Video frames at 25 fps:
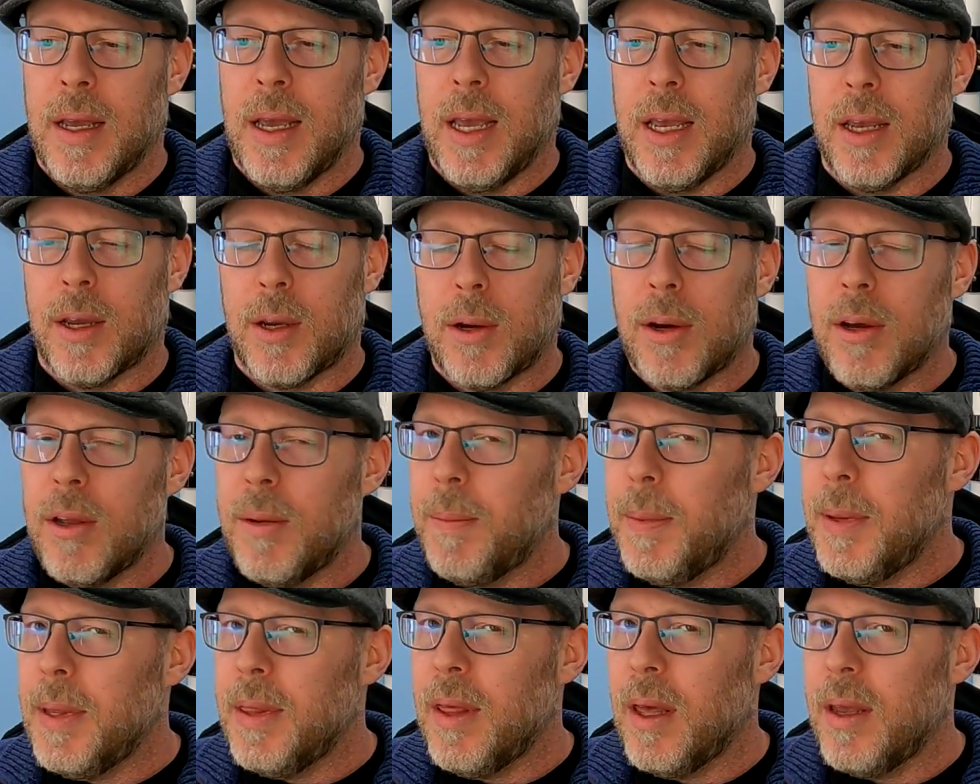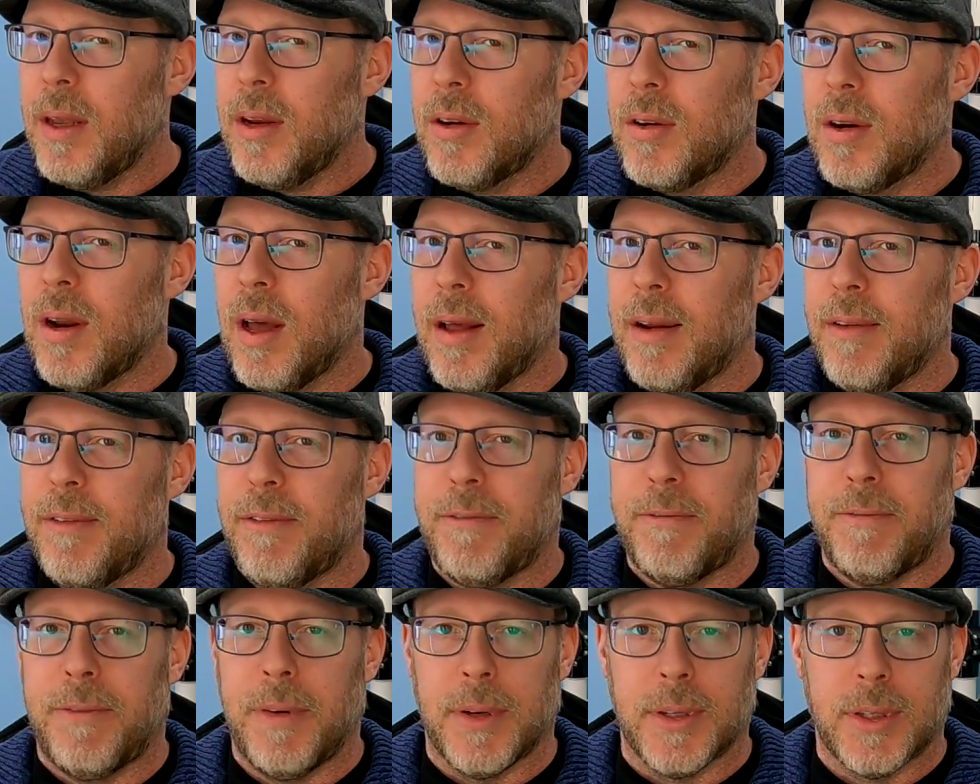it could be that you're not
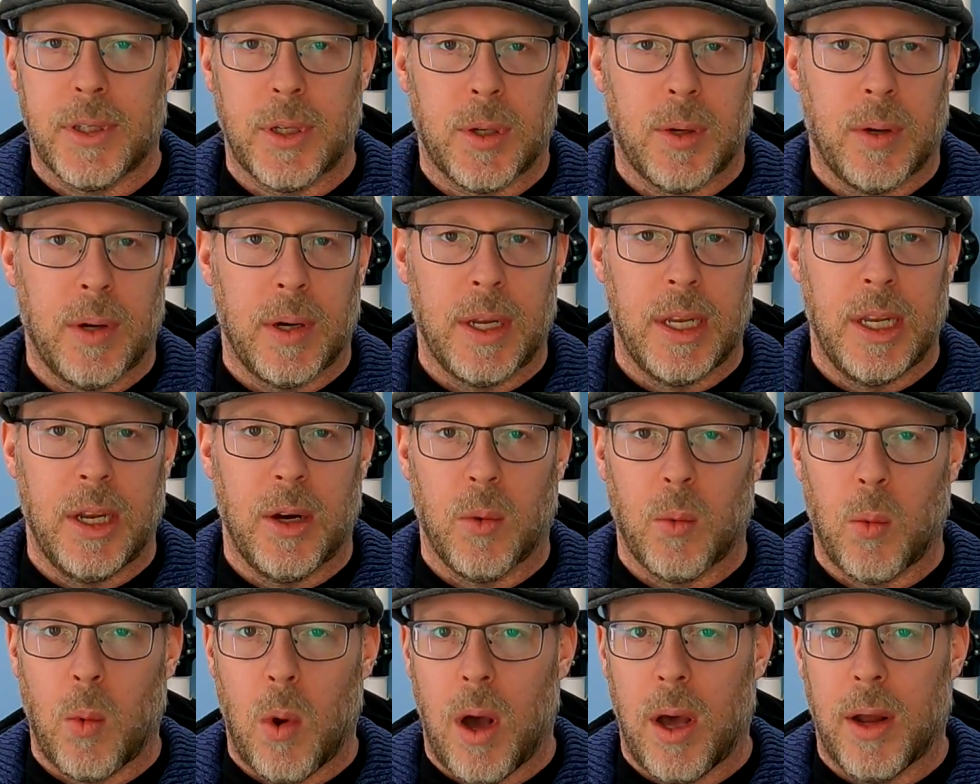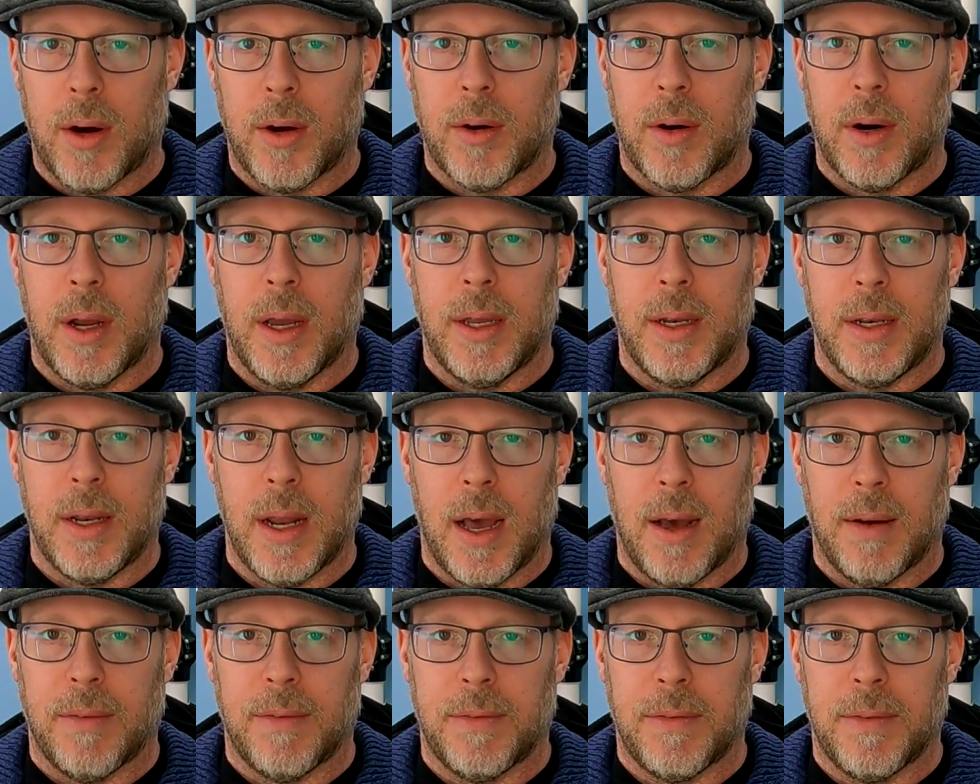filtering your water
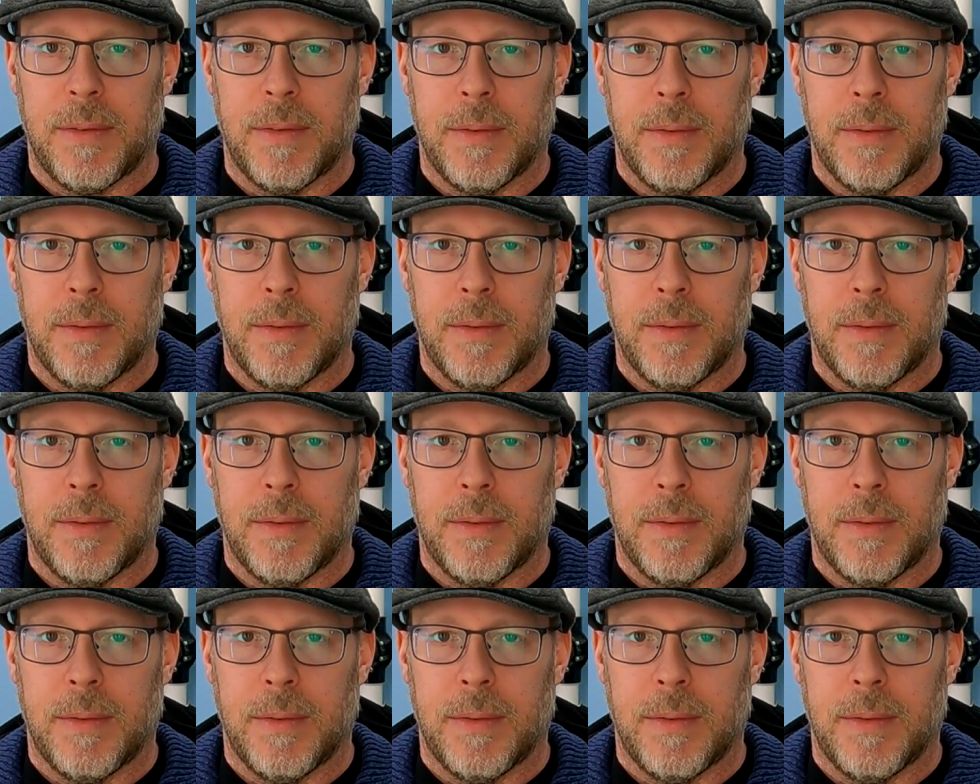enough.